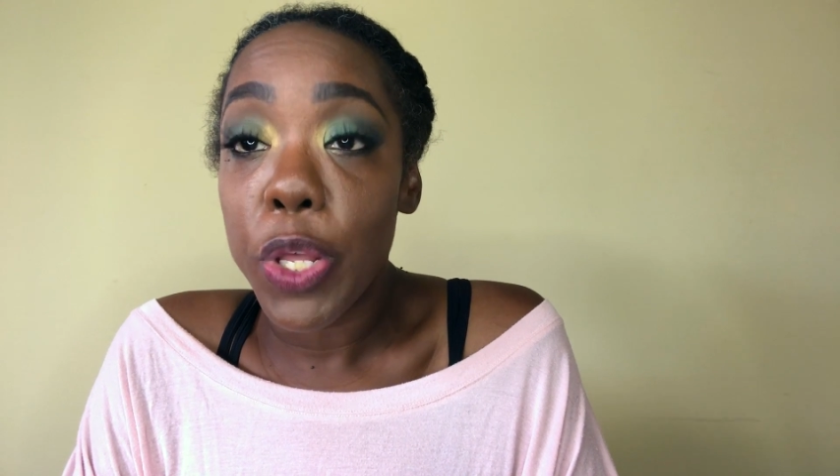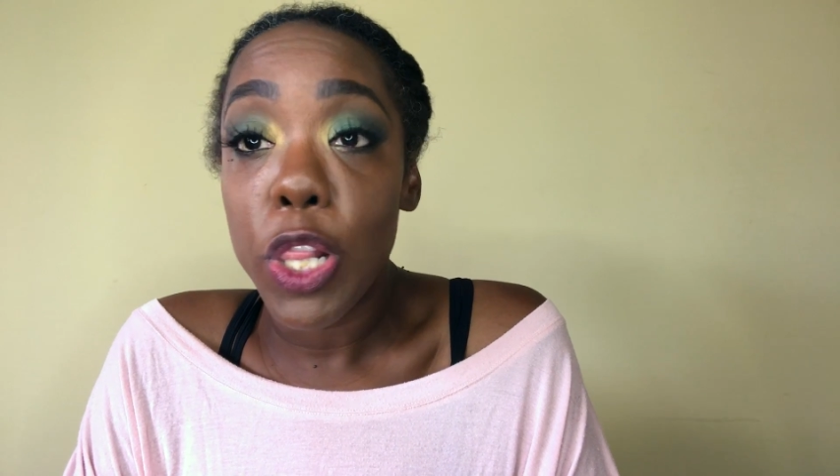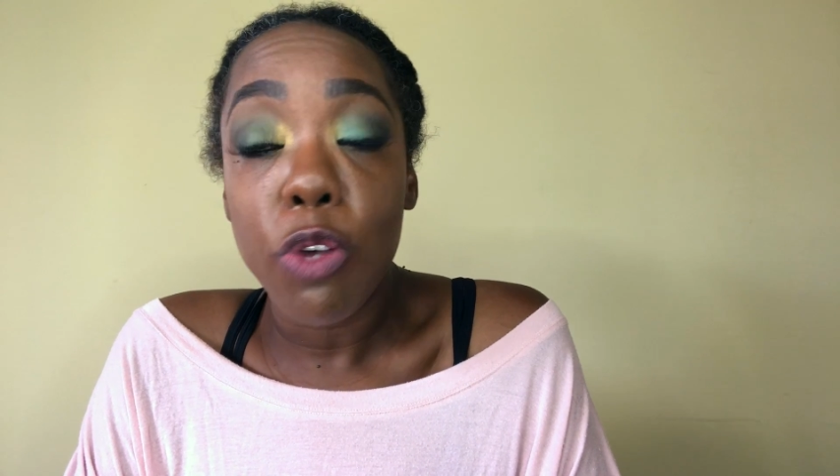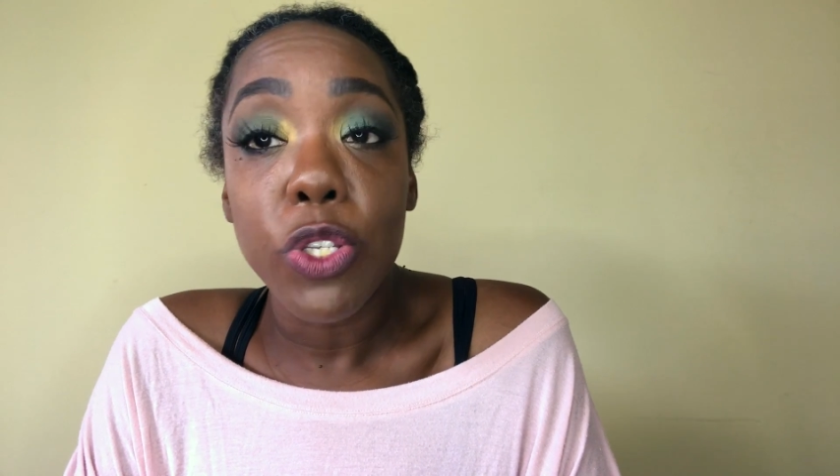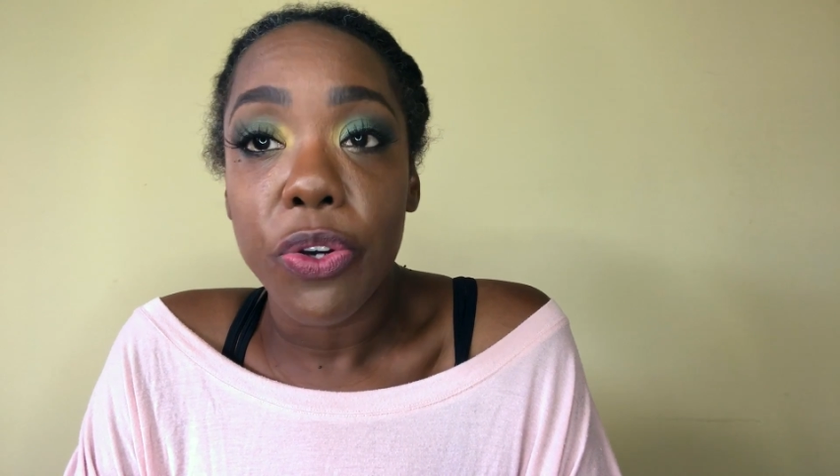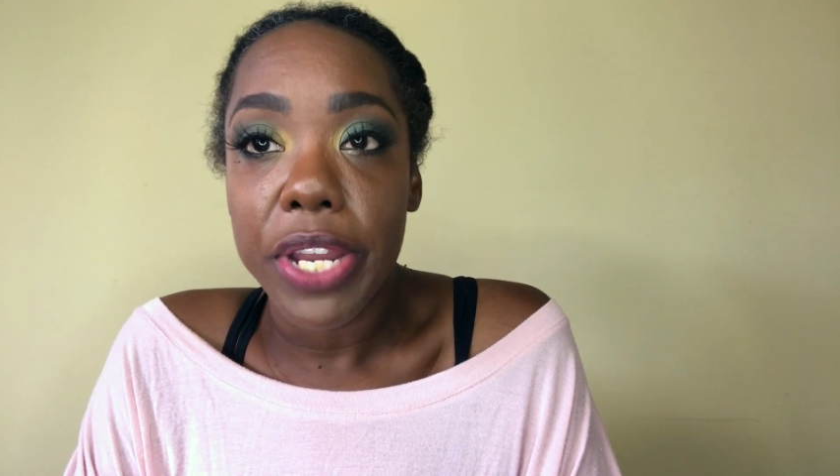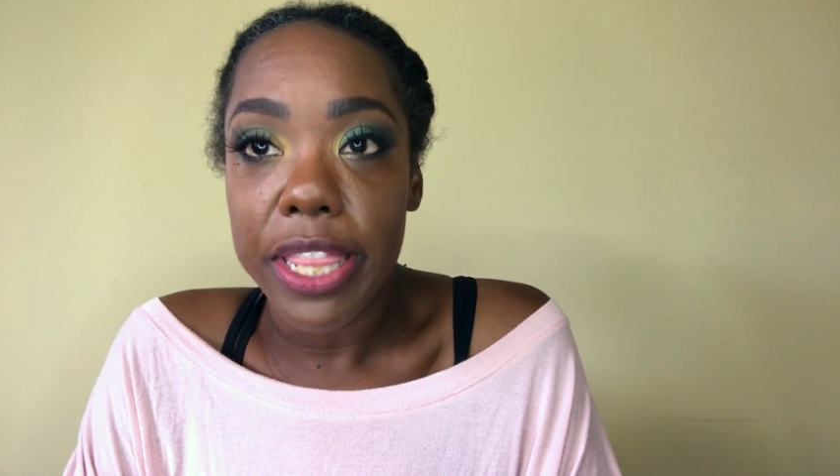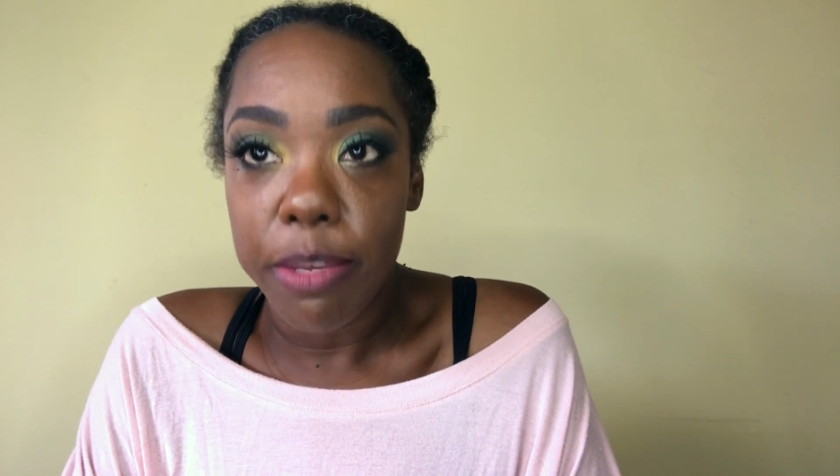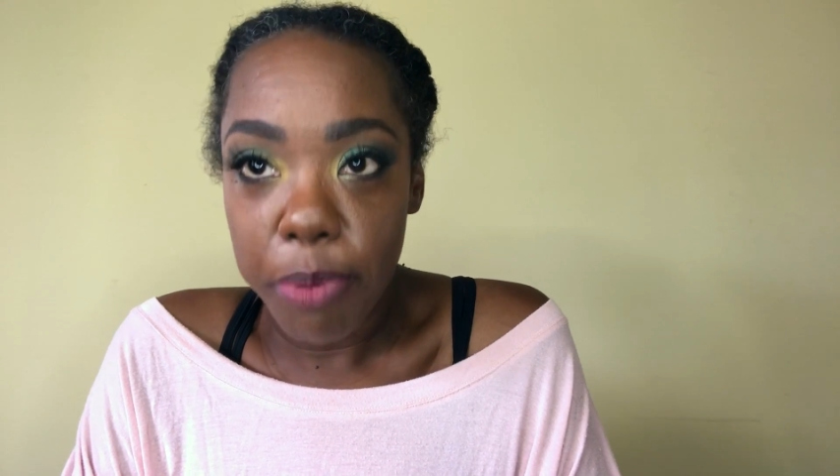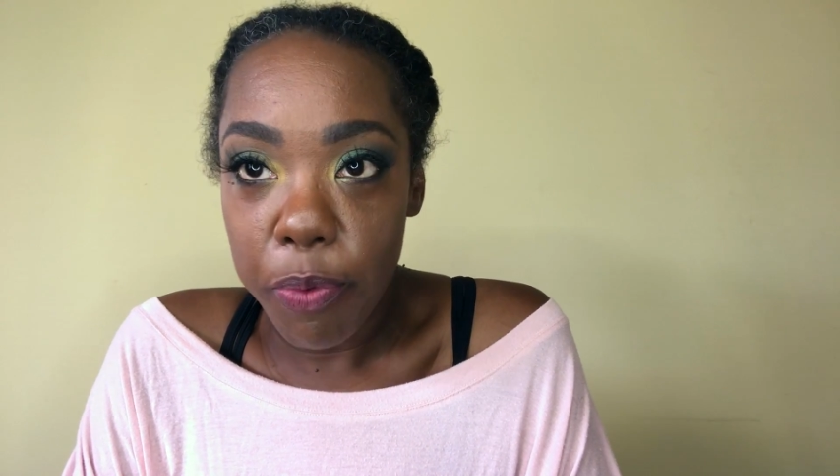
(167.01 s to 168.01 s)
closer
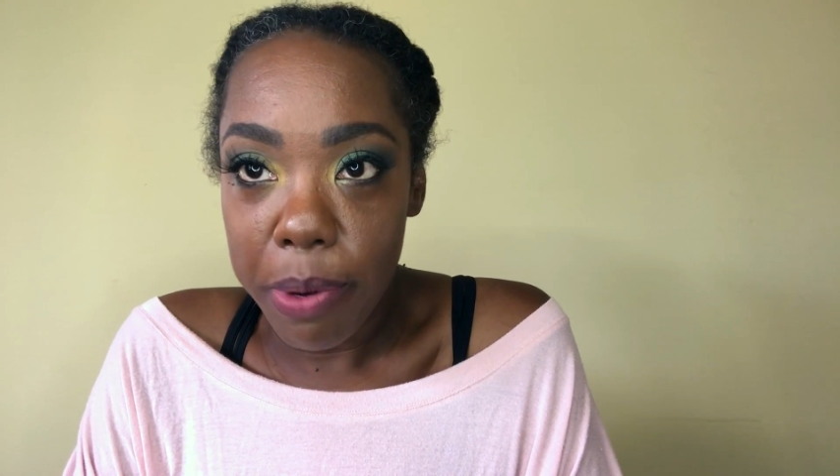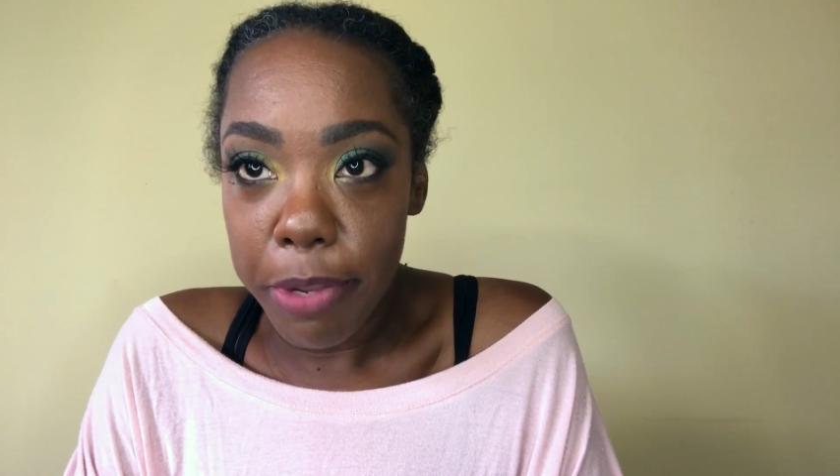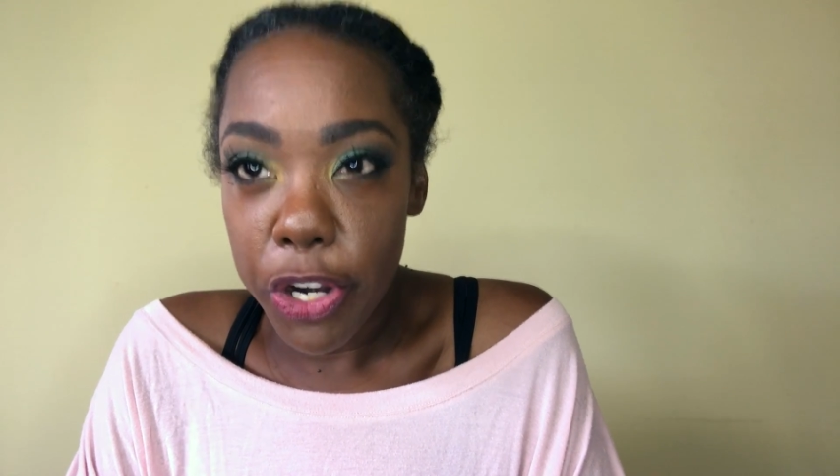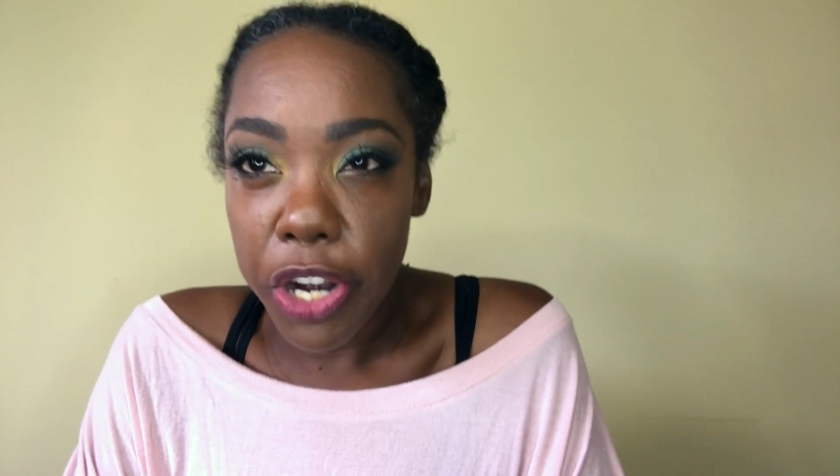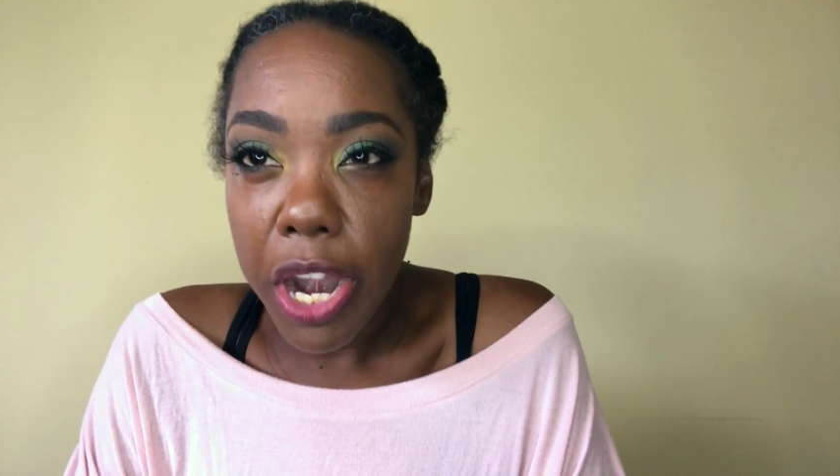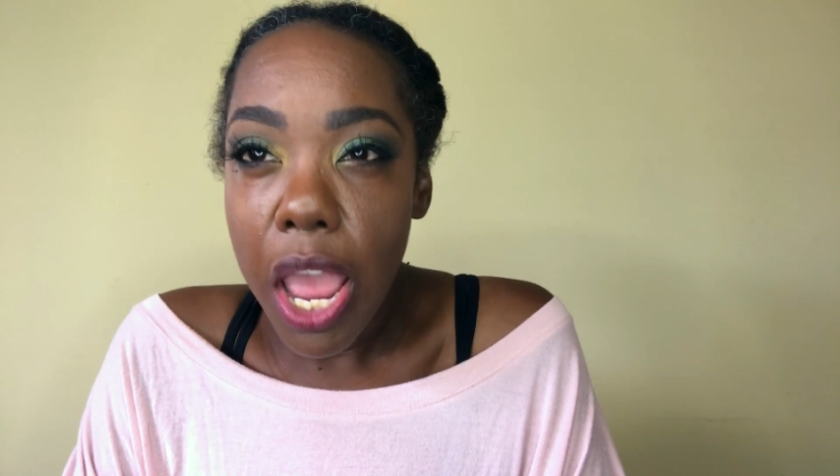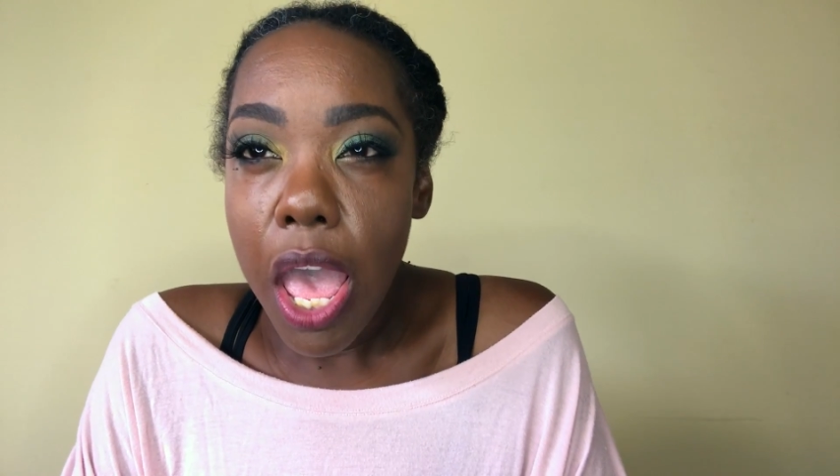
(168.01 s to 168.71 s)
in the perimeter,